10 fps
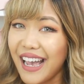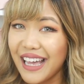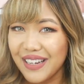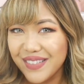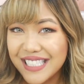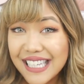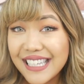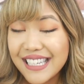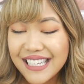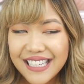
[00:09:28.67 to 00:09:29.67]
And I was
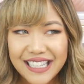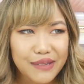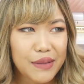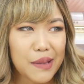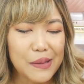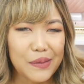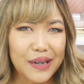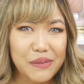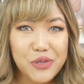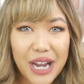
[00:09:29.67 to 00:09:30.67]
thinking like maybe when
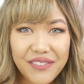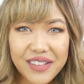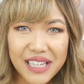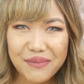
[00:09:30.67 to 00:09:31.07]
I'm traveling,